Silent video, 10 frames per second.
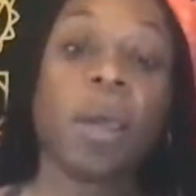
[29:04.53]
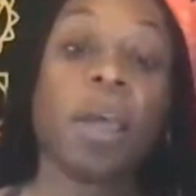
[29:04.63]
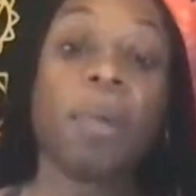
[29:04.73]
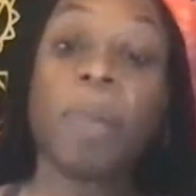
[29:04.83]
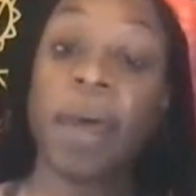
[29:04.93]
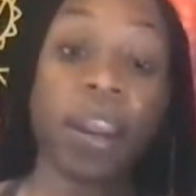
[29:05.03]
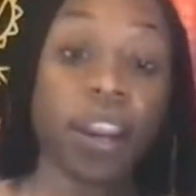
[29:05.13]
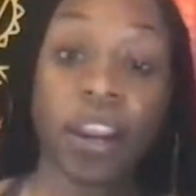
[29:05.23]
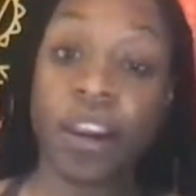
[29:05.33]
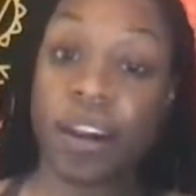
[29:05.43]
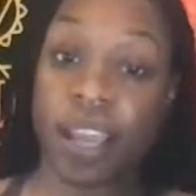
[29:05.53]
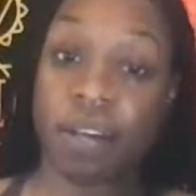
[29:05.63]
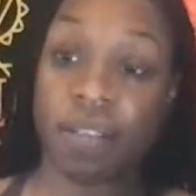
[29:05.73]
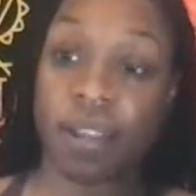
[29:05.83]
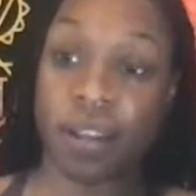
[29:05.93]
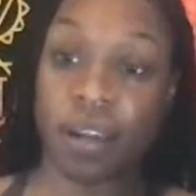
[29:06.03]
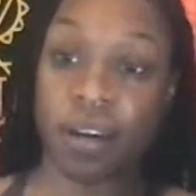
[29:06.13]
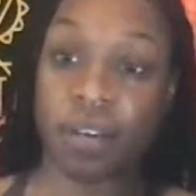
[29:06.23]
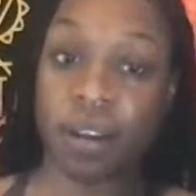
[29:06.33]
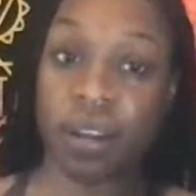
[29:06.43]
It better hurt now than
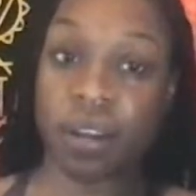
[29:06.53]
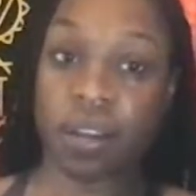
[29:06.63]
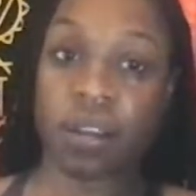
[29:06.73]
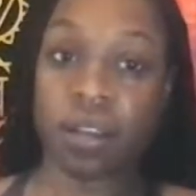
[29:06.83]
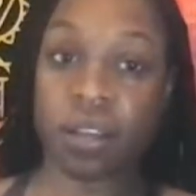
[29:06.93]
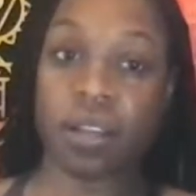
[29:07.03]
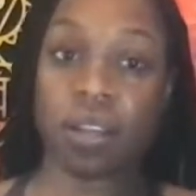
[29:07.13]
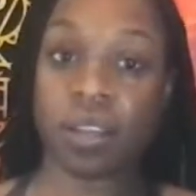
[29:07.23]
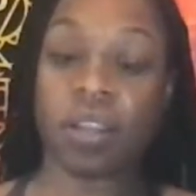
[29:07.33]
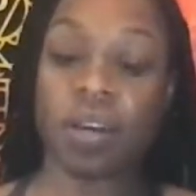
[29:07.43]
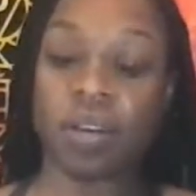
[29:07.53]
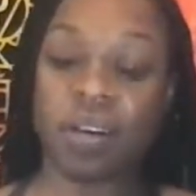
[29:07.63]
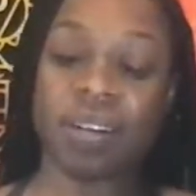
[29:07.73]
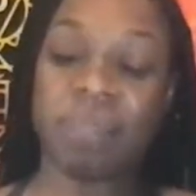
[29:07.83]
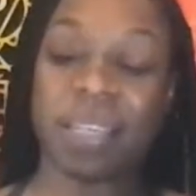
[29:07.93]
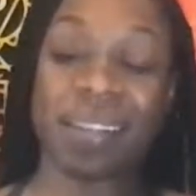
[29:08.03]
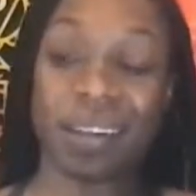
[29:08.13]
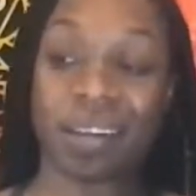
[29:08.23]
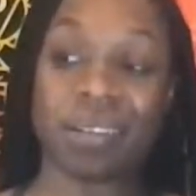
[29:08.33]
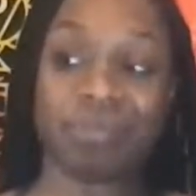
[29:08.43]
later, right? Or it'd be
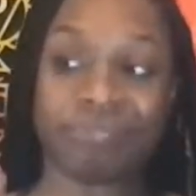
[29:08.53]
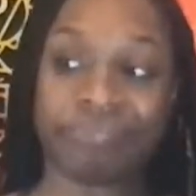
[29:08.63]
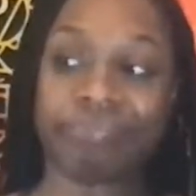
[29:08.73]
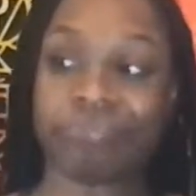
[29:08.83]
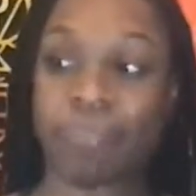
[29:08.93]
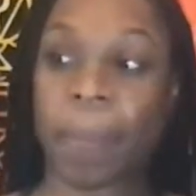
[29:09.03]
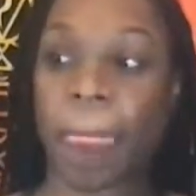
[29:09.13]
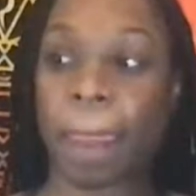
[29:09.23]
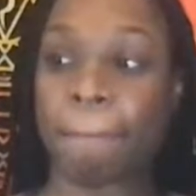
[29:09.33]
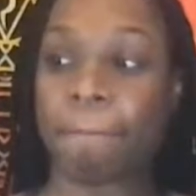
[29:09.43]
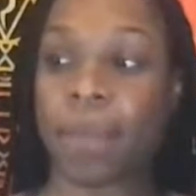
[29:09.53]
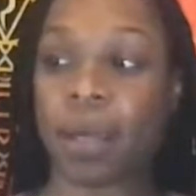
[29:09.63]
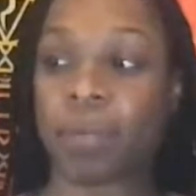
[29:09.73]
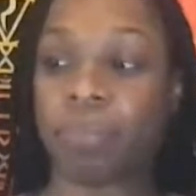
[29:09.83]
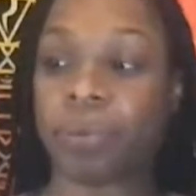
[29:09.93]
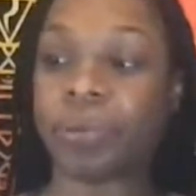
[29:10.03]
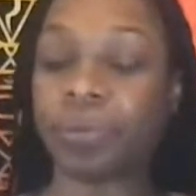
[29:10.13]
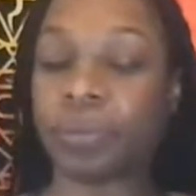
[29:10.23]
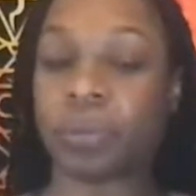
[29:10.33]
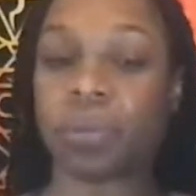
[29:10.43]
like a bruise.